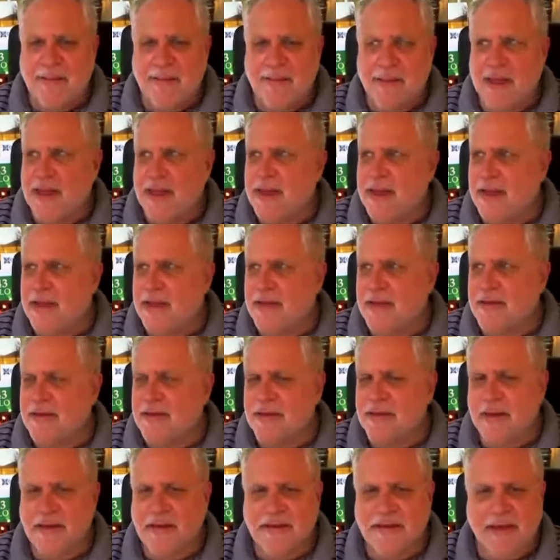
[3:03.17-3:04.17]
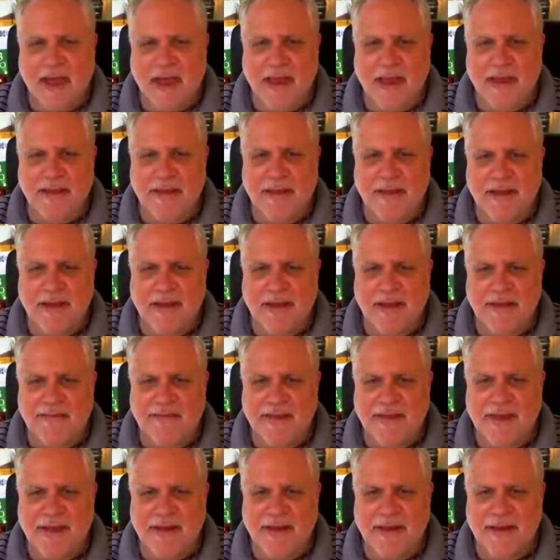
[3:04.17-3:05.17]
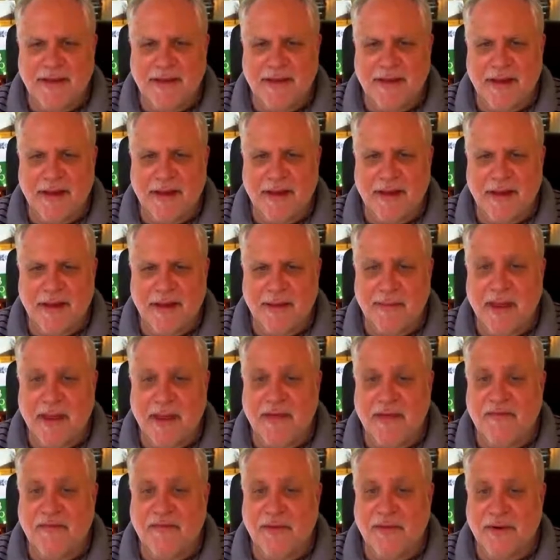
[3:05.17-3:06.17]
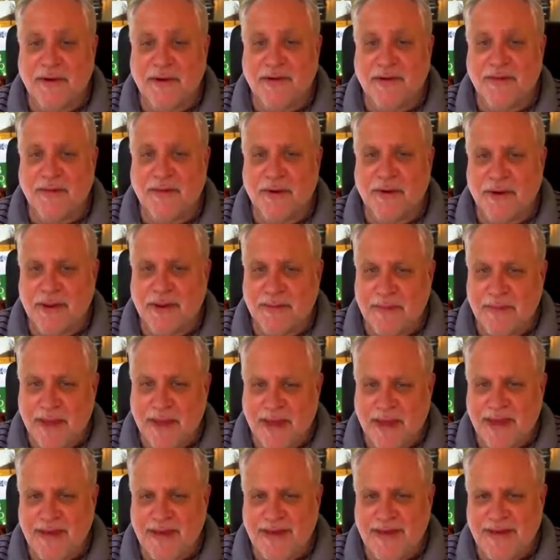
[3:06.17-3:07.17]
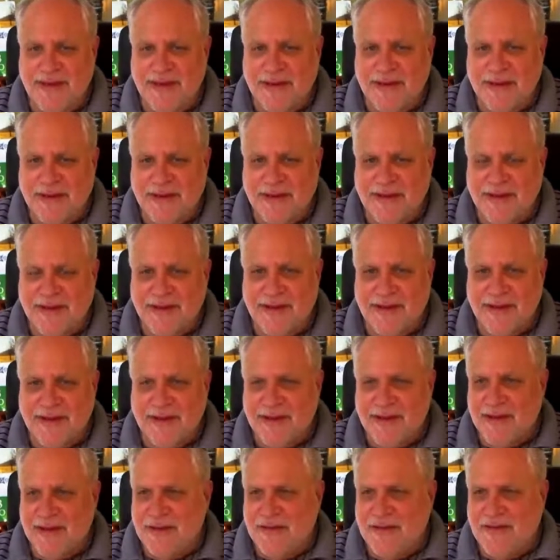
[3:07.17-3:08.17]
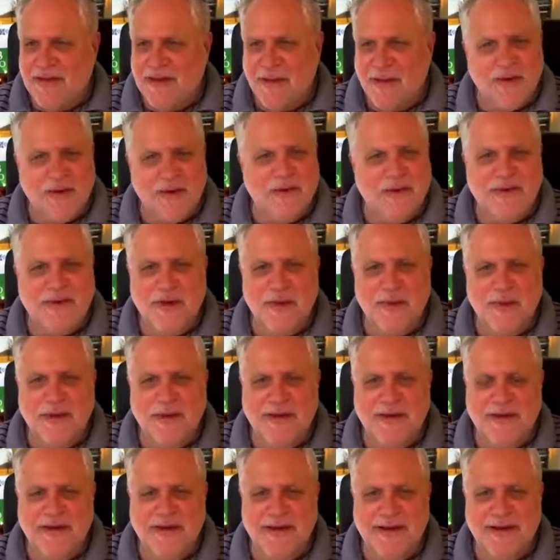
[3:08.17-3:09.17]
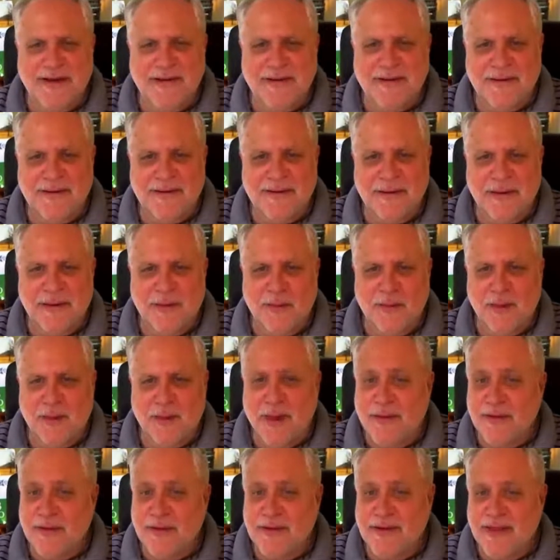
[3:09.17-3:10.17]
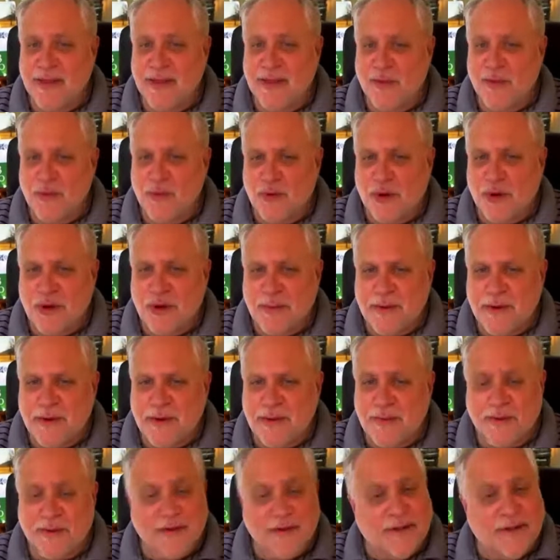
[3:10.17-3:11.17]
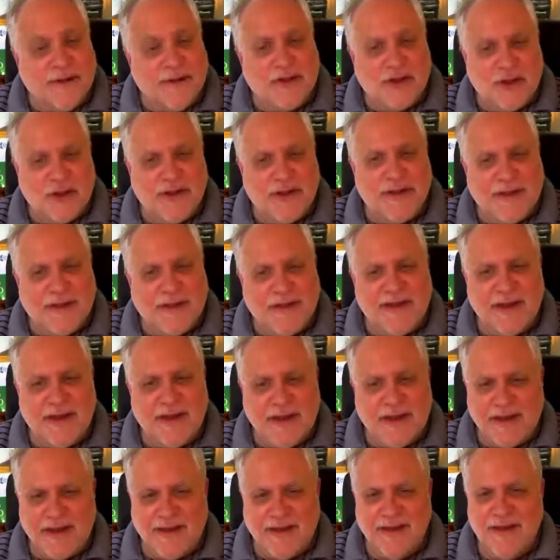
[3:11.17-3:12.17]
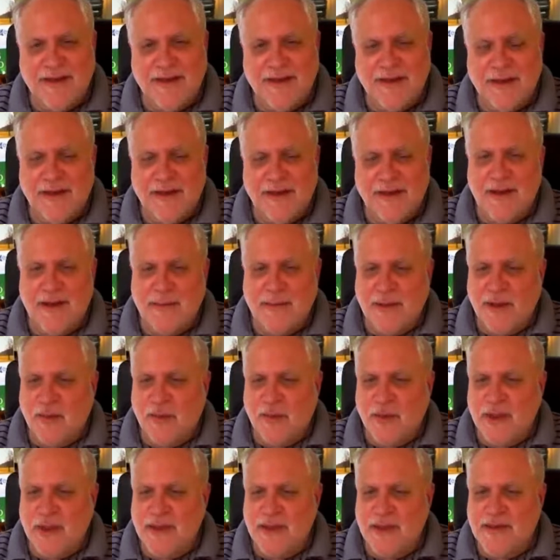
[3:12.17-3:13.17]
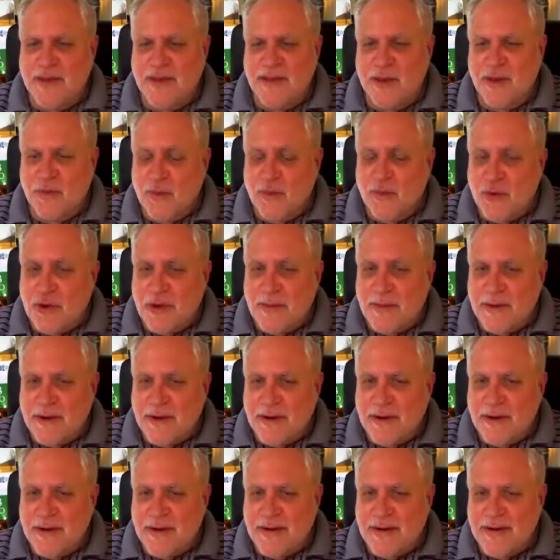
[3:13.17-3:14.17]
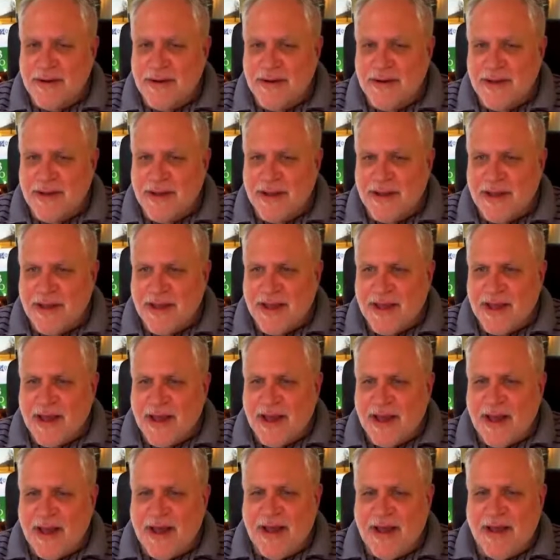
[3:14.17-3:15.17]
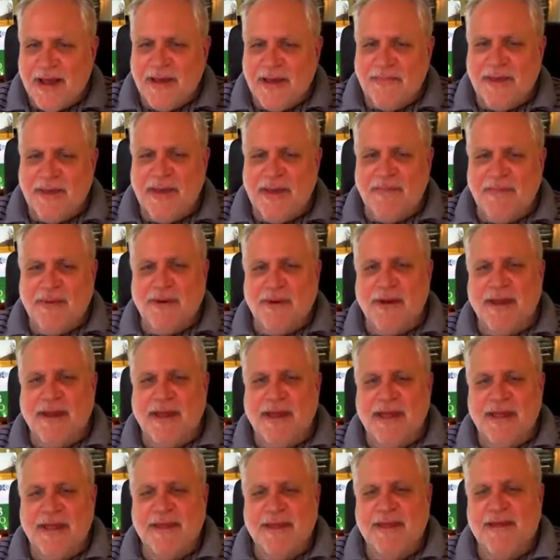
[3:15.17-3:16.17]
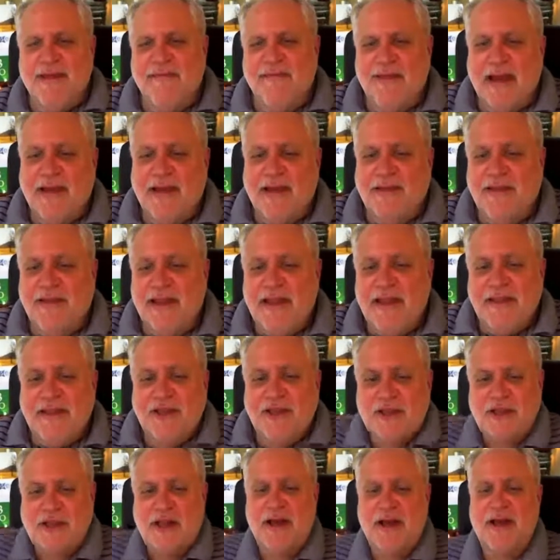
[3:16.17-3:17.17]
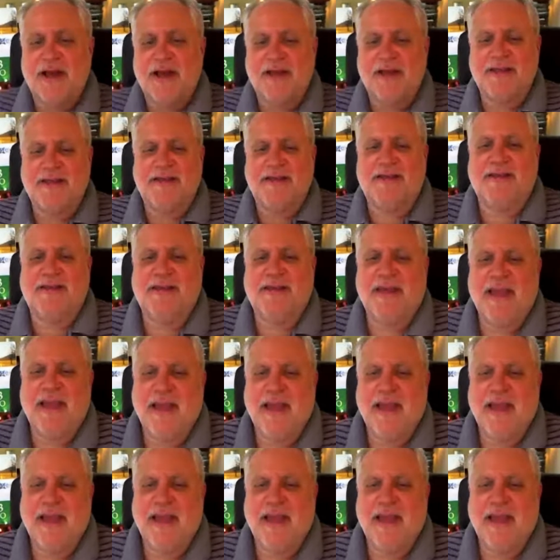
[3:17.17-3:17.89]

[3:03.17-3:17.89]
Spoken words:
It's Saturday evening, May 1st. We're in May. Summer is almost here. The weather is getting warmer. It was a little chilly today, but the weather is getting warmer. People are getting their vaccine shots.